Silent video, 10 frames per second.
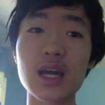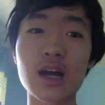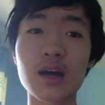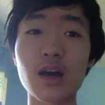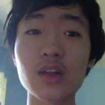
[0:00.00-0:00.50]

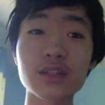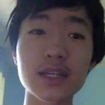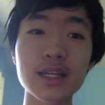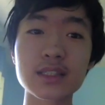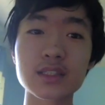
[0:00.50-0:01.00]
uh, other
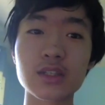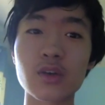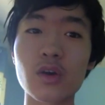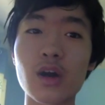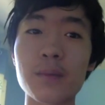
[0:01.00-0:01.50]
kids, you
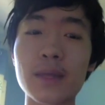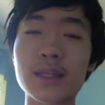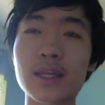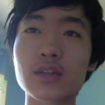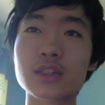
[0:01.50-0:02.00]
know, um, and
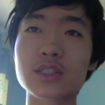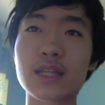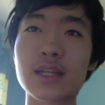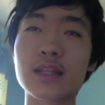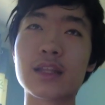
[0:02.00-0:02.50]
they
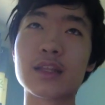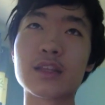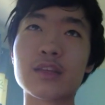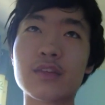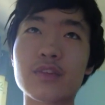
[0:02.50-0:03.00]
understand and they,
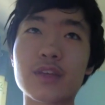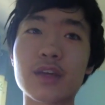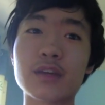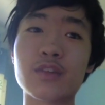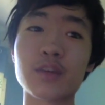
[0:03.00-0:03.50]
have definitely uh,
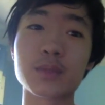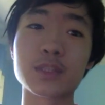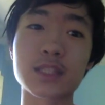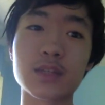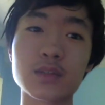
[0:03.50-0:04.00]
developed the
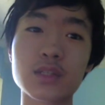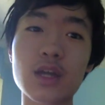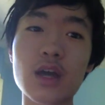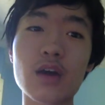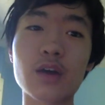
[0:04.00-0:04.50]
skills
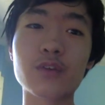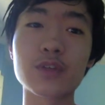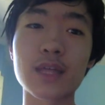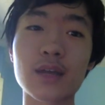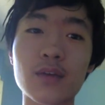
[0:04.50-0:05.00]
uh, for
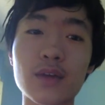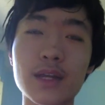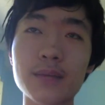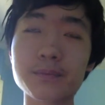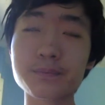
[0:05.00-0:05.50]
that
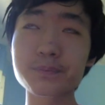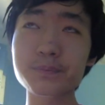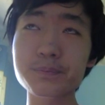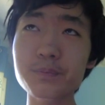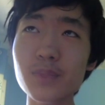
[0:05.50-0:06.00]
already.
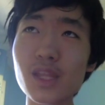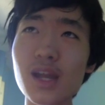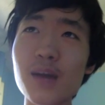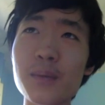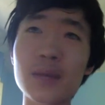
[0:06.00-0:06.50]

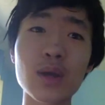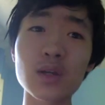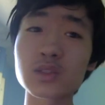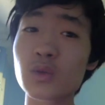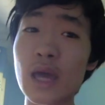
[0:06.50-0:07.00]
Um, and we
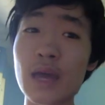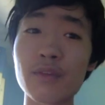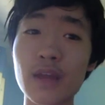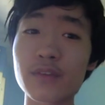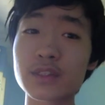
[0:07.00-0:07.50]
also
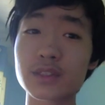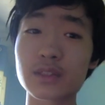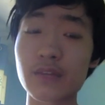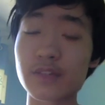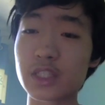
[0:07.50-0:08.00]
every every
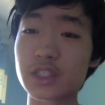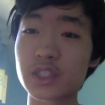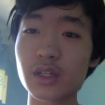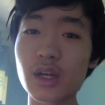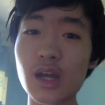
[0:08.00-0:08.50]
every teacher
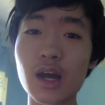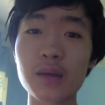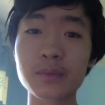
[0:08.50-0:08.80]
um,